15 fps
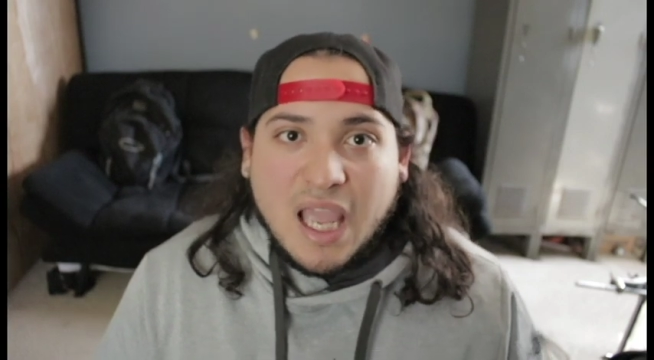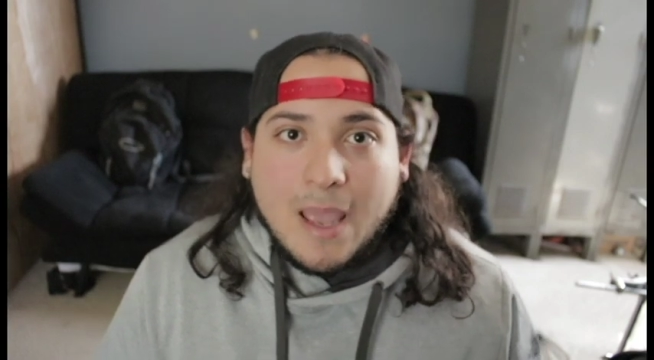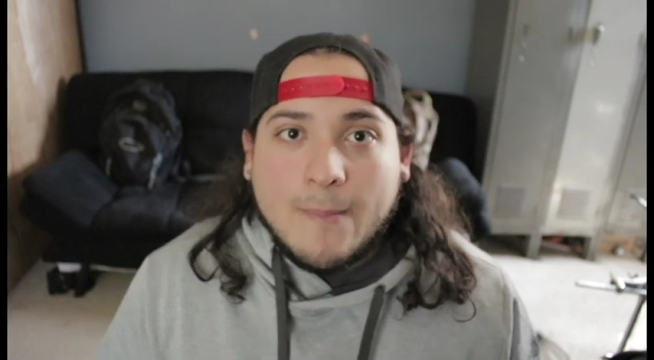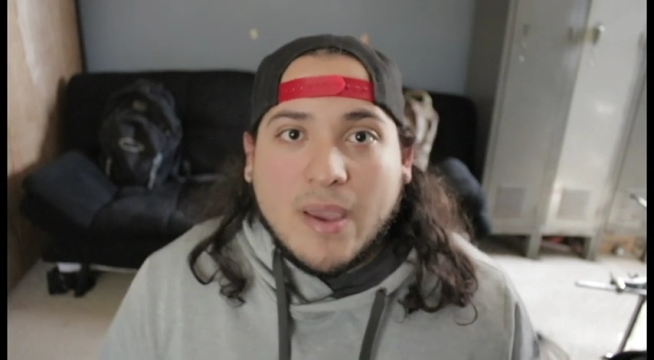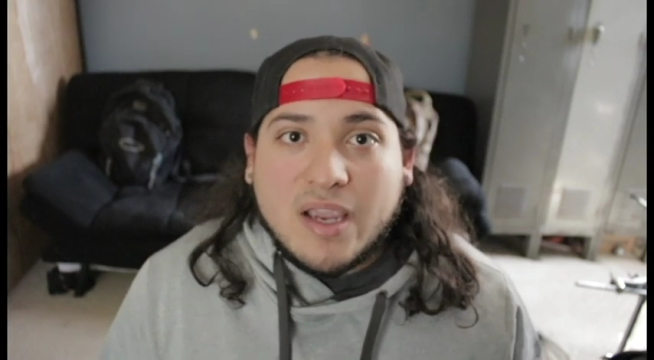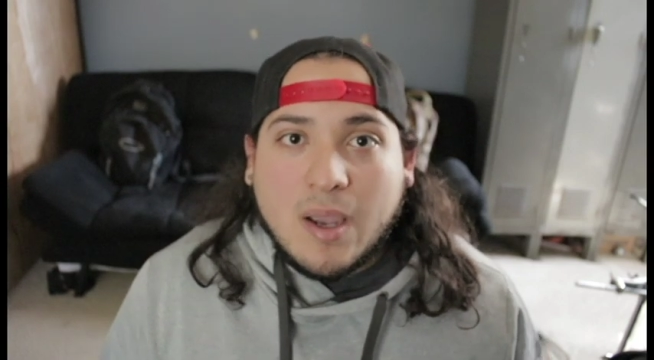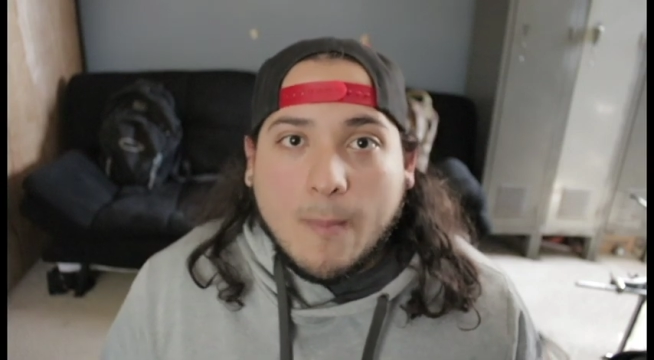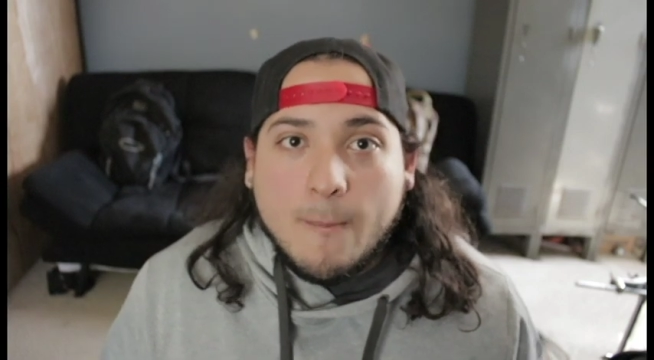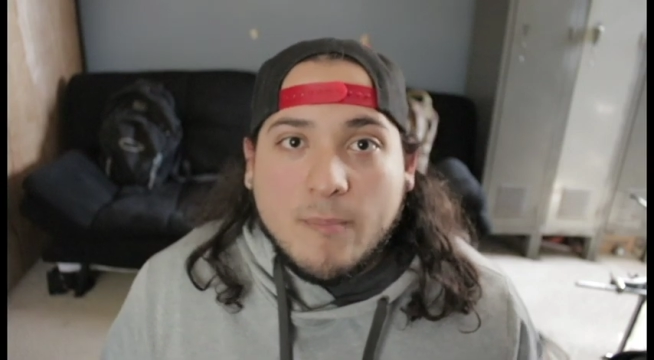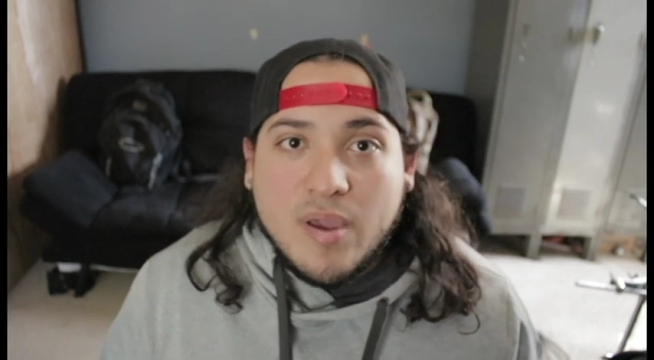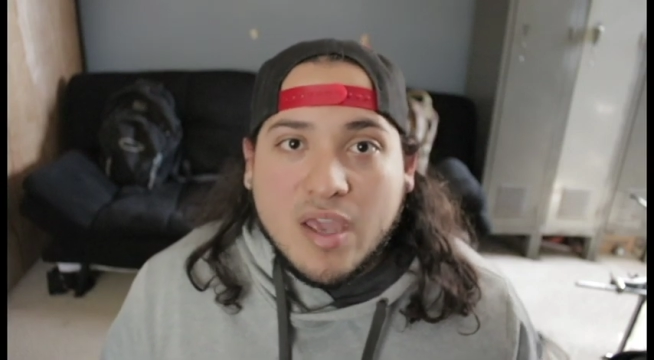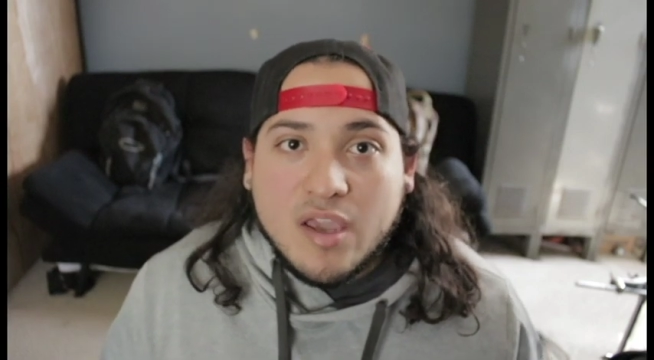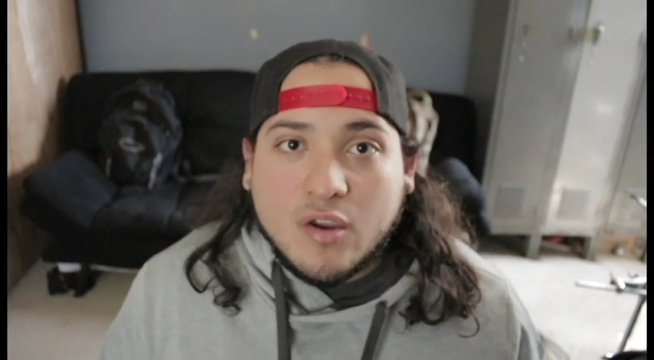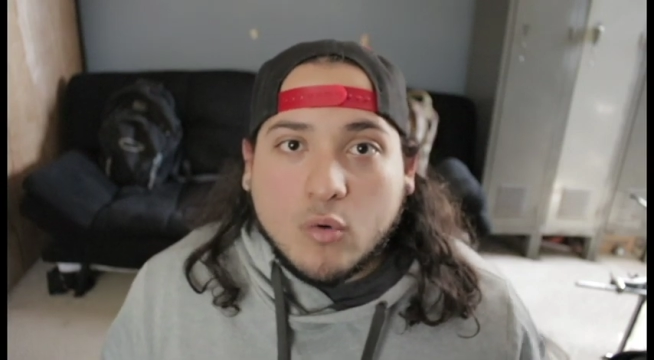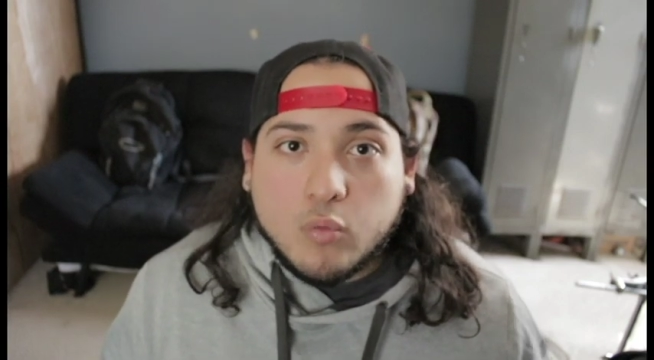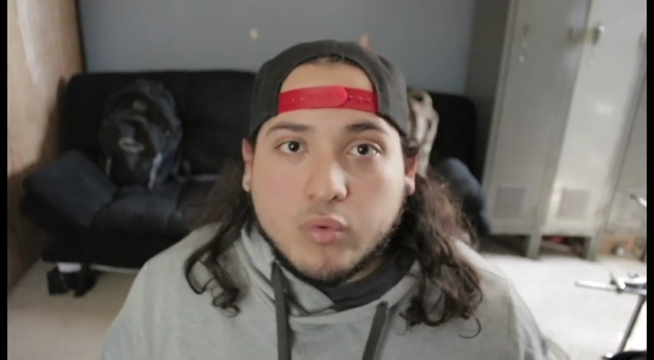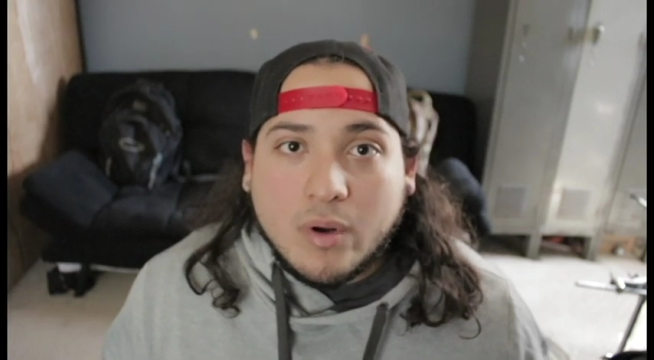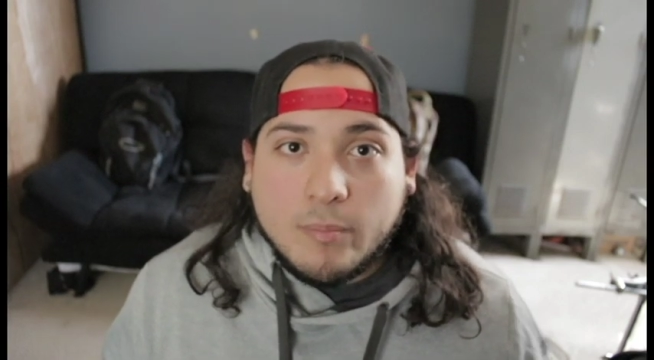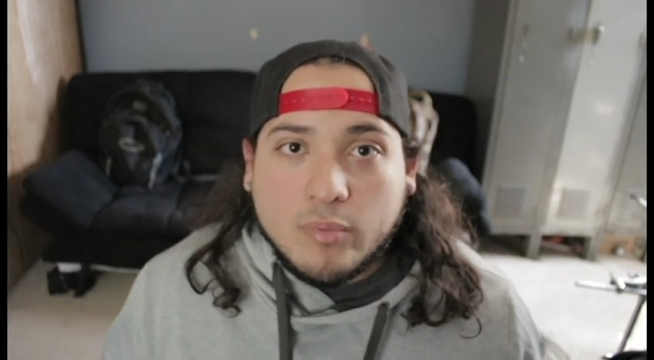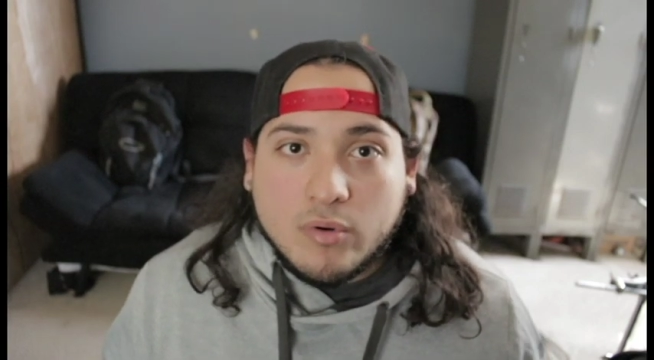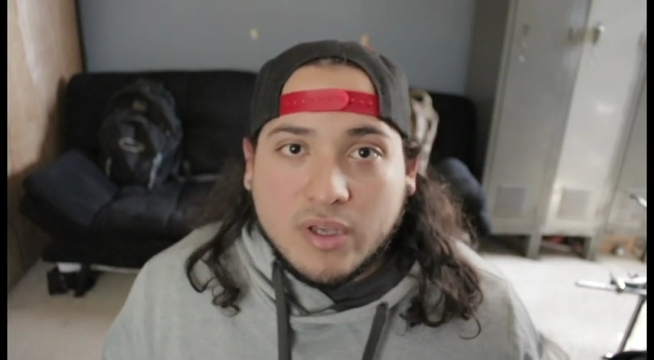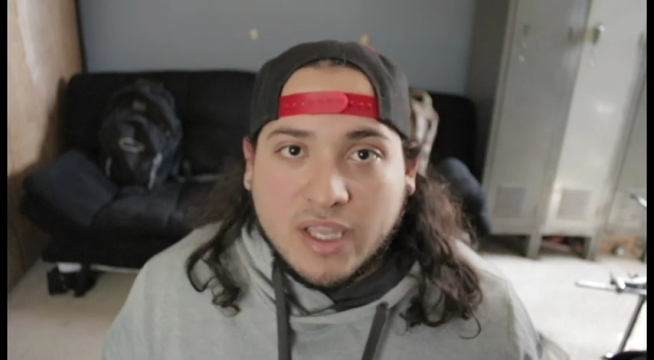and make a big
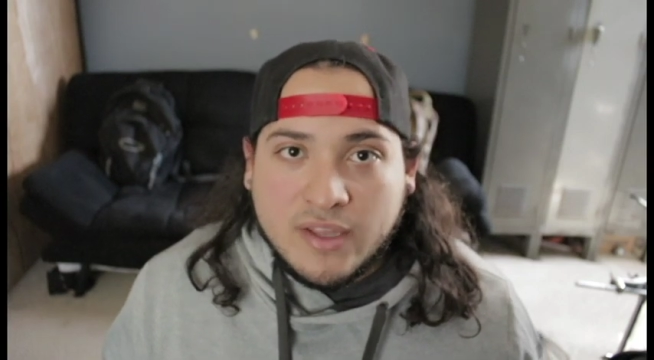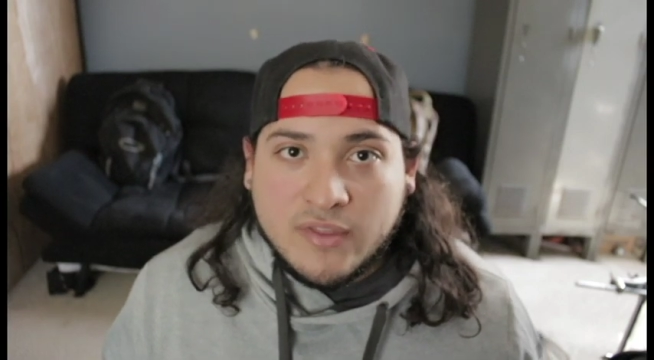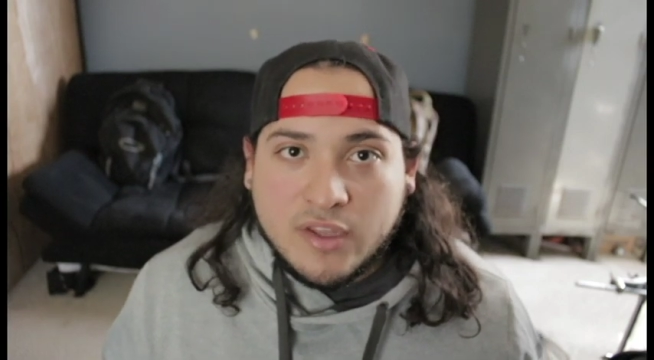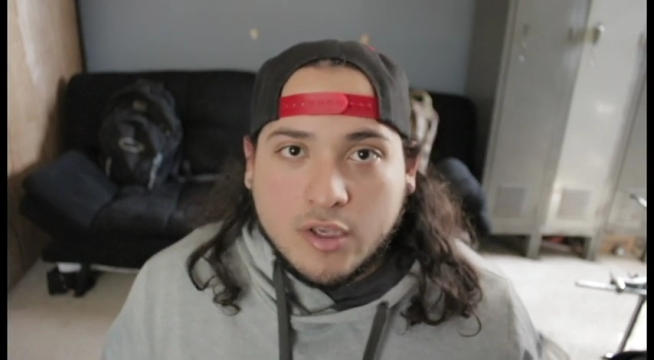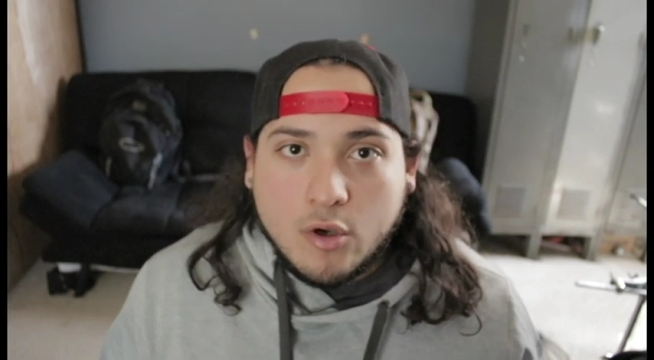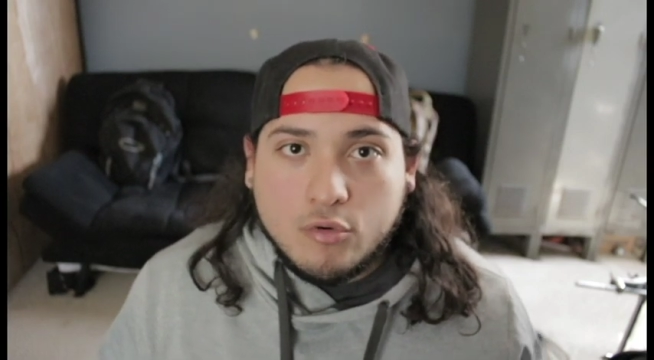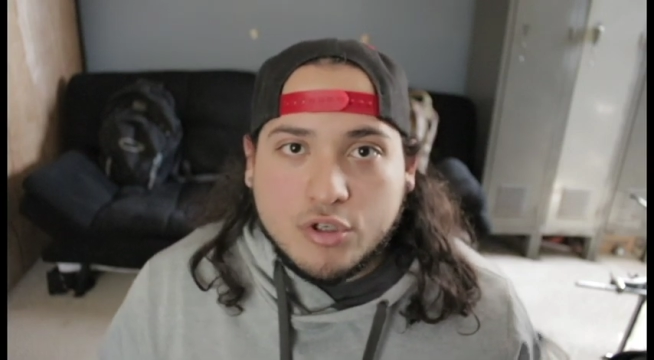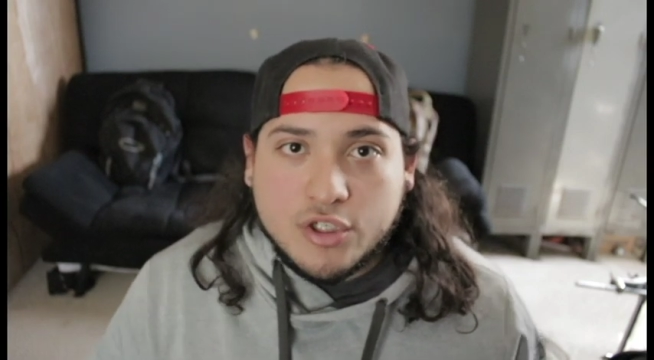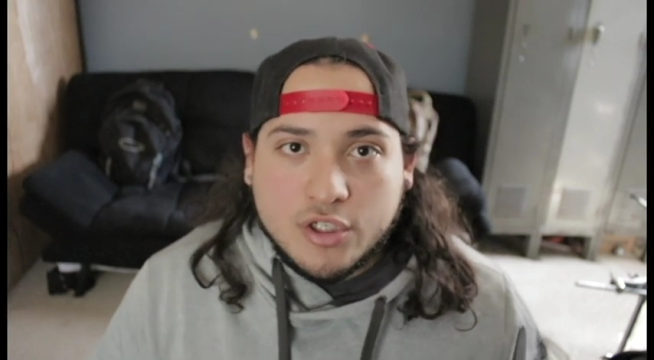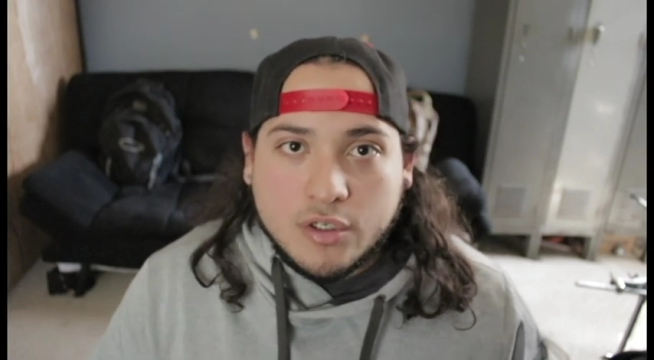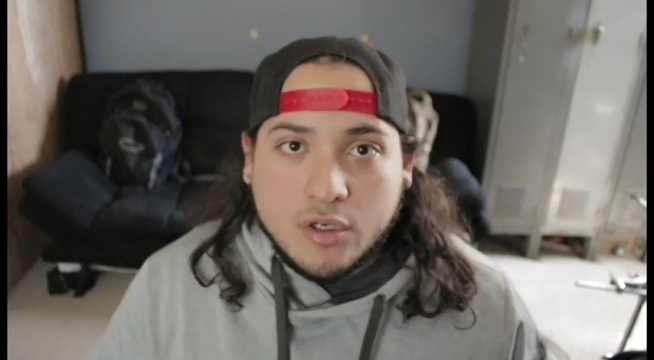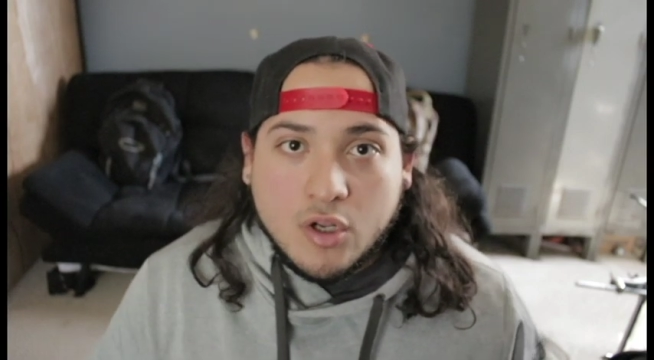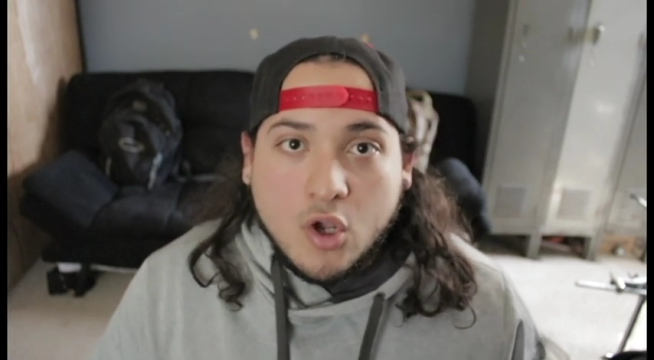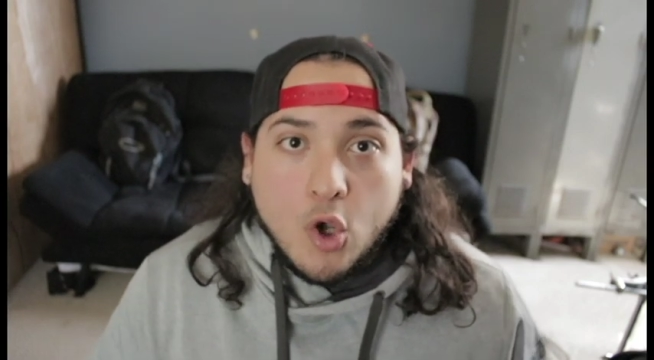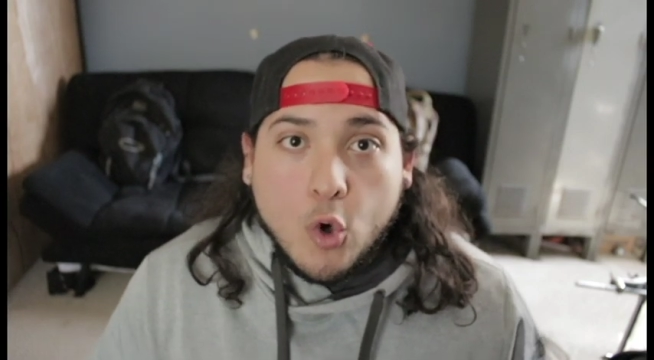ripple in the ocean,